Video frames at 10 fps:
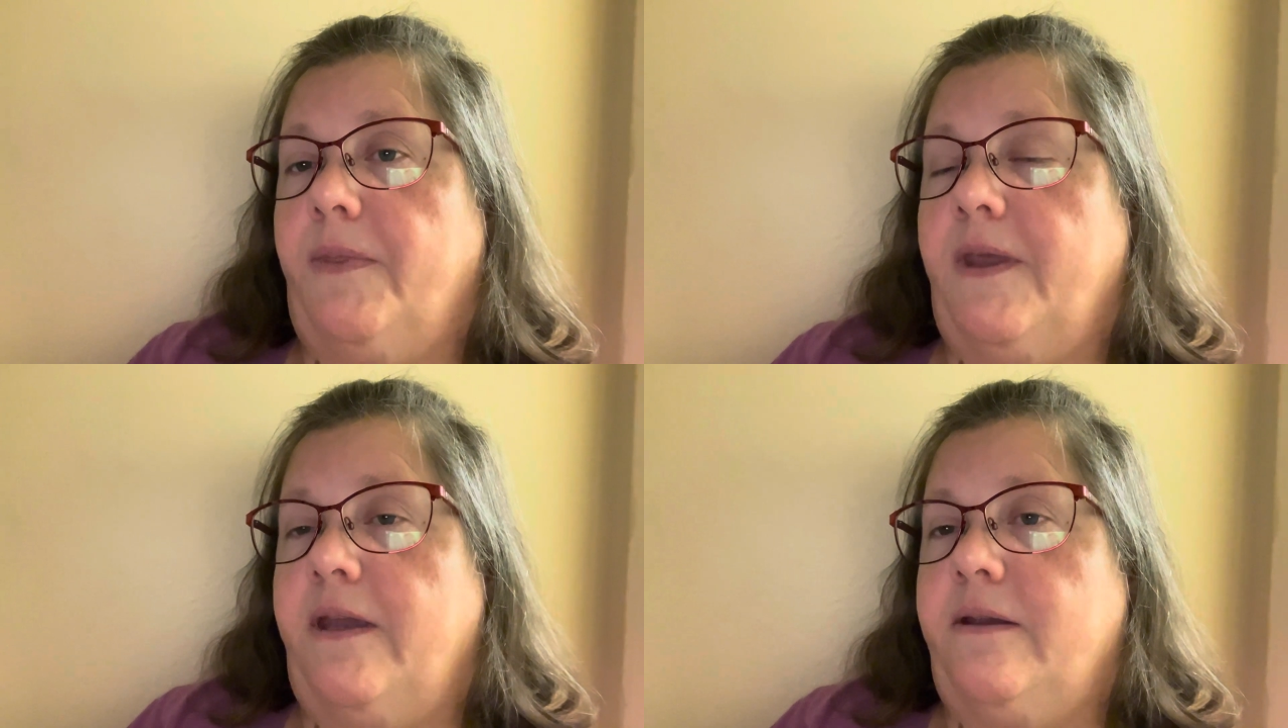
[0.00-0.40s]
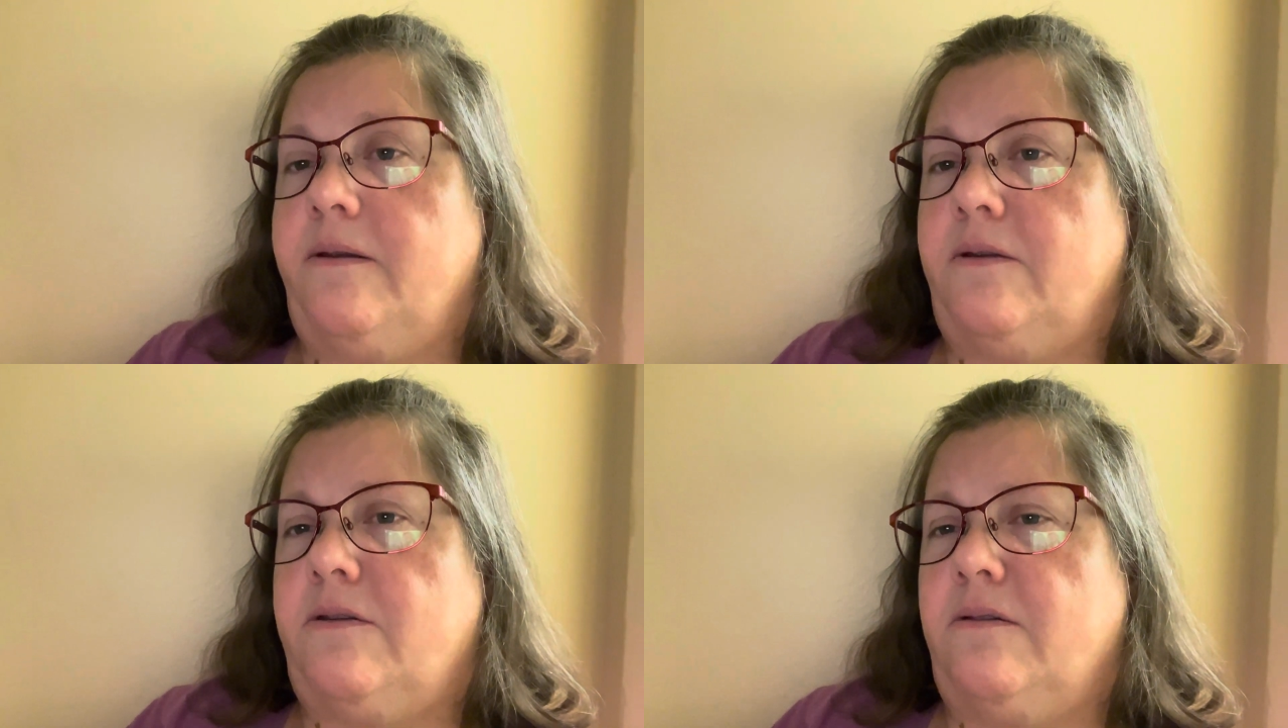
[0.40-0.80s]

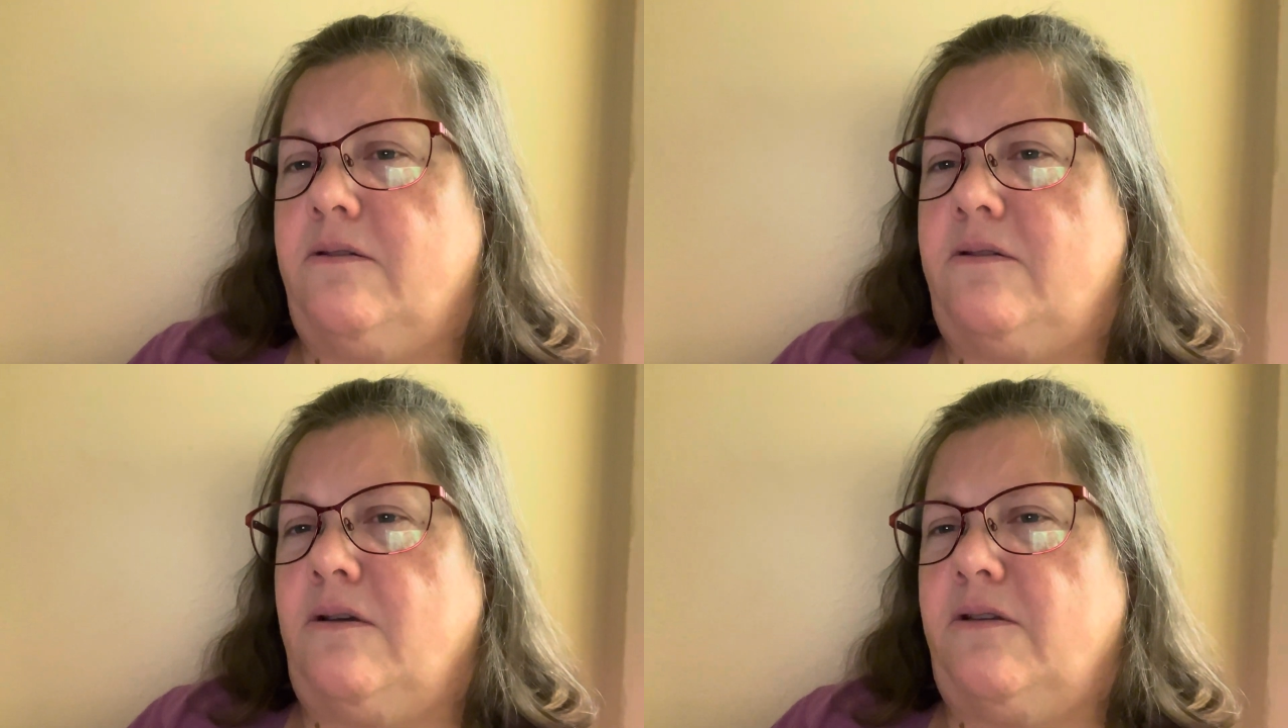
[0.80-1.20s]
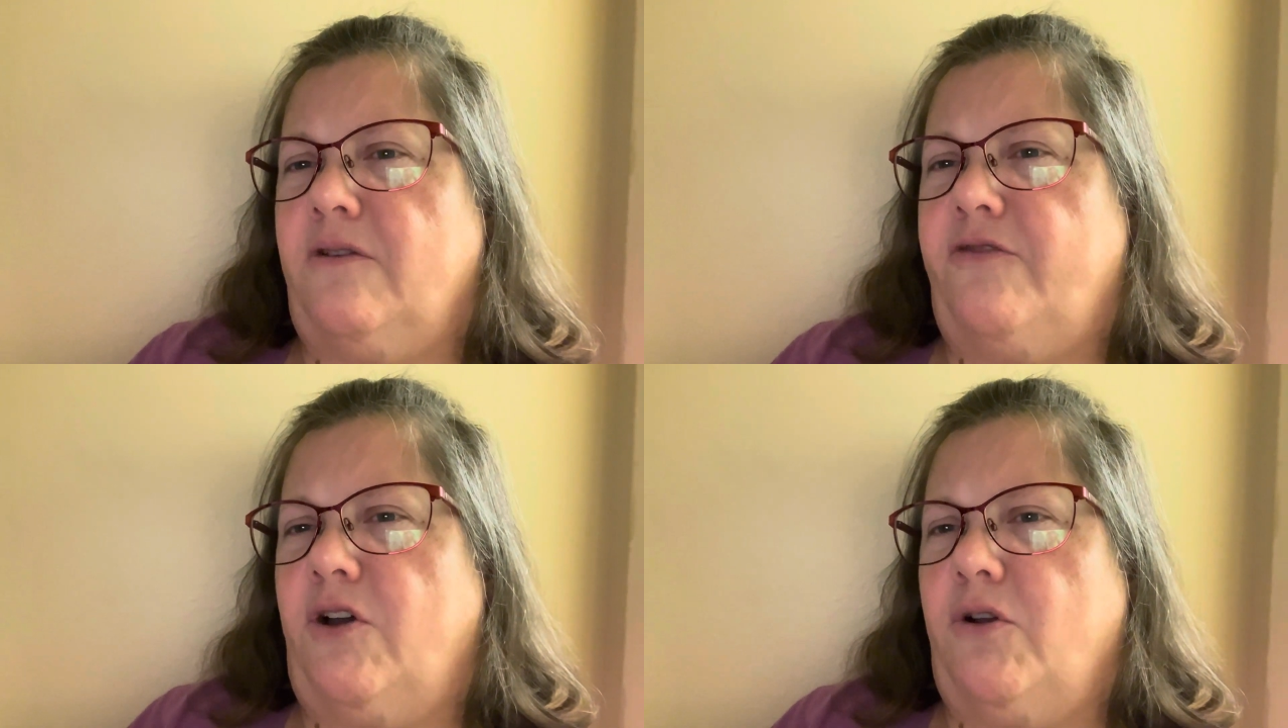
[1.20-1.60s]
he took the
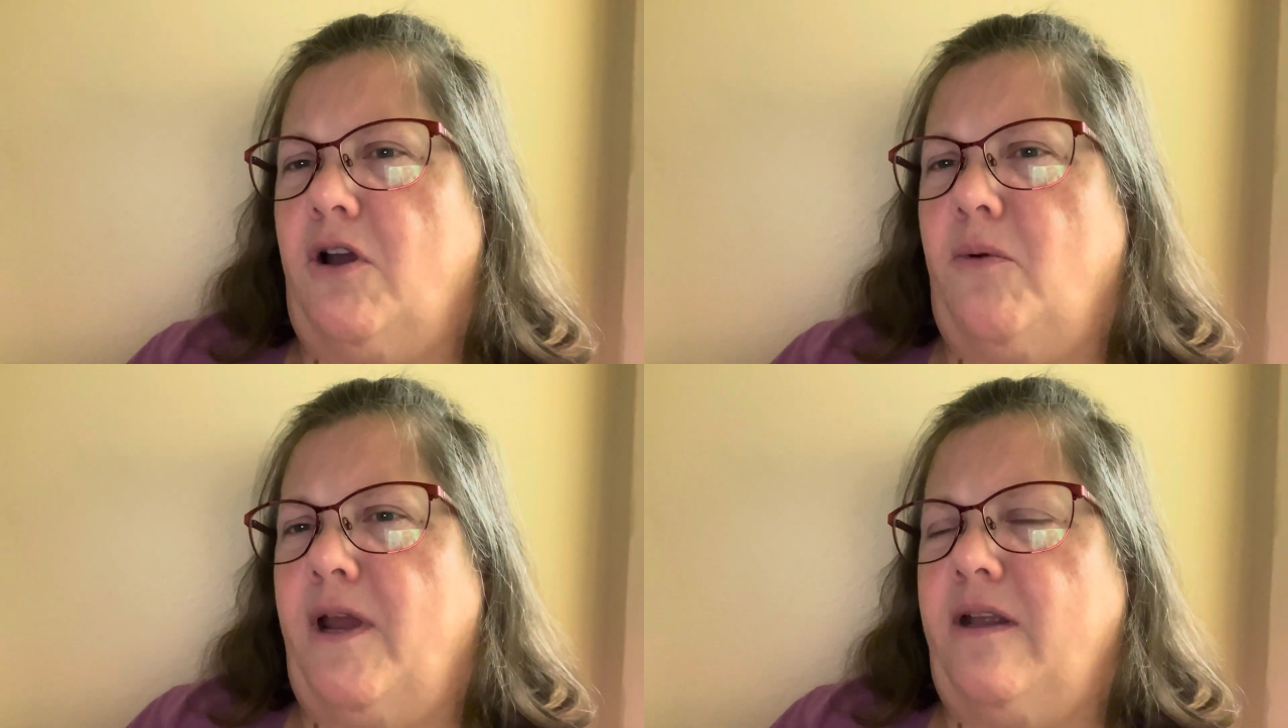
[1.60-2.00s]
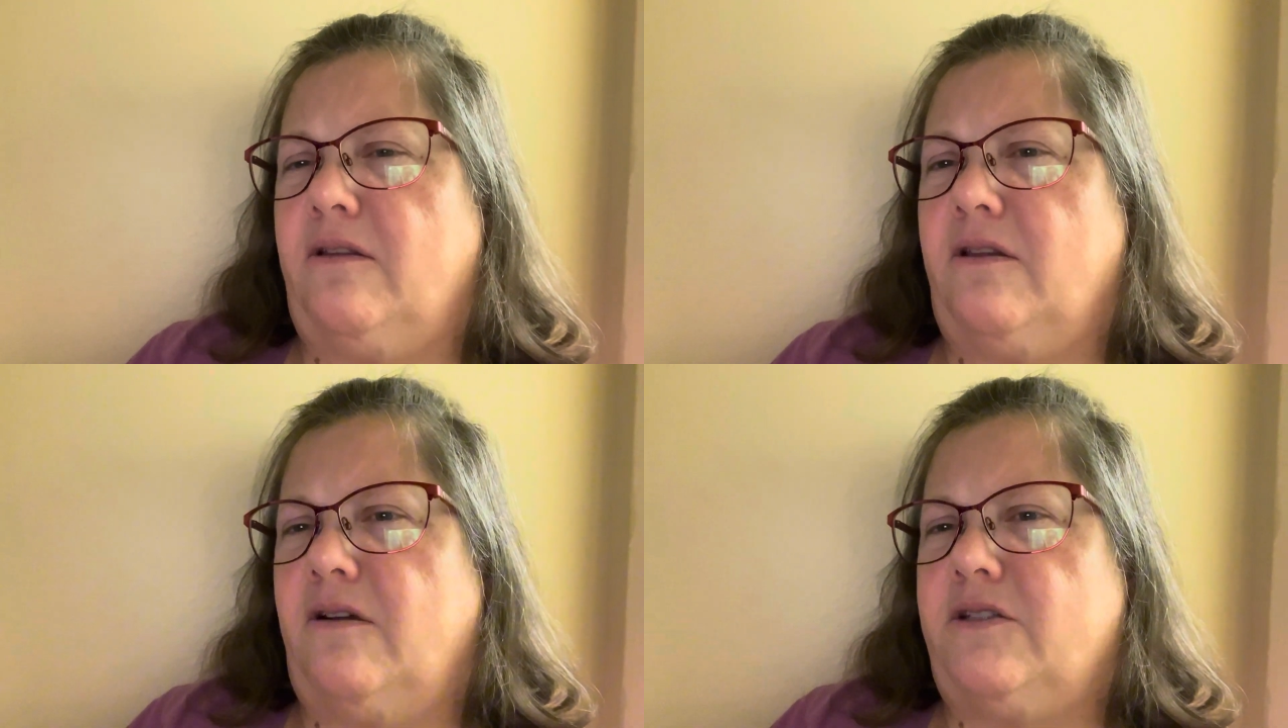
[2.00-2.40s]
photo and he
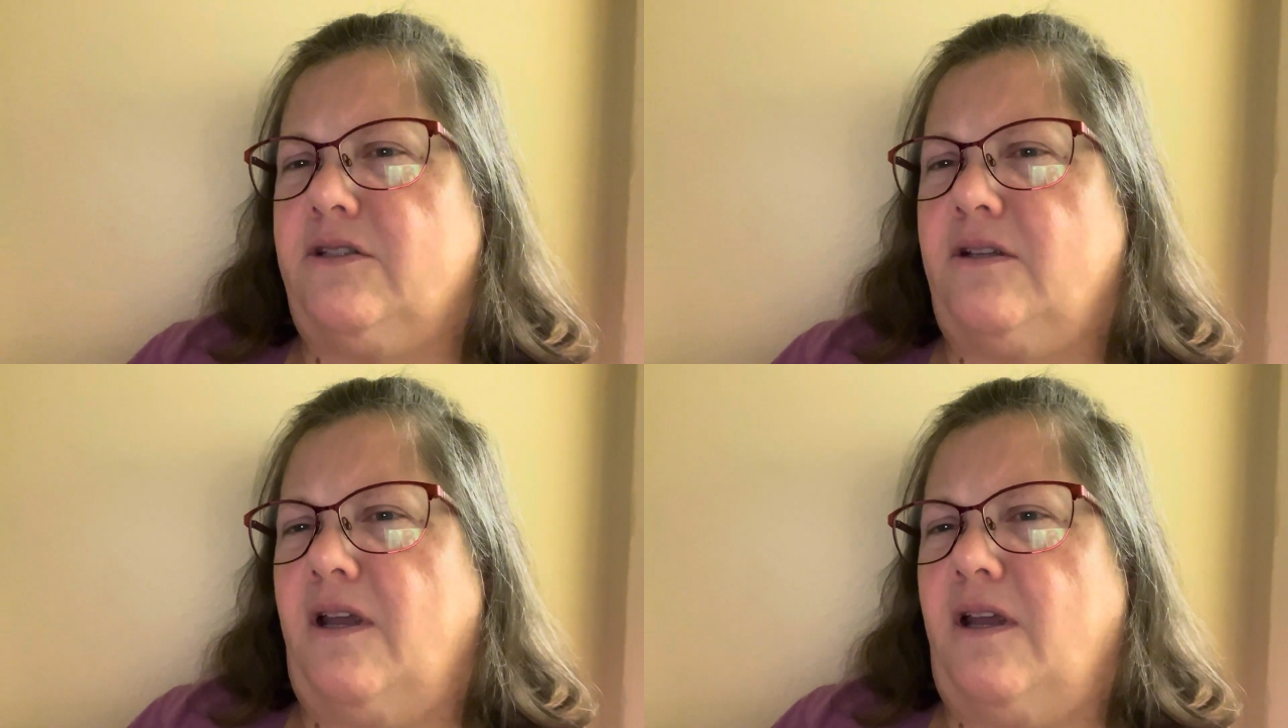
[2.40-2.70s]
looked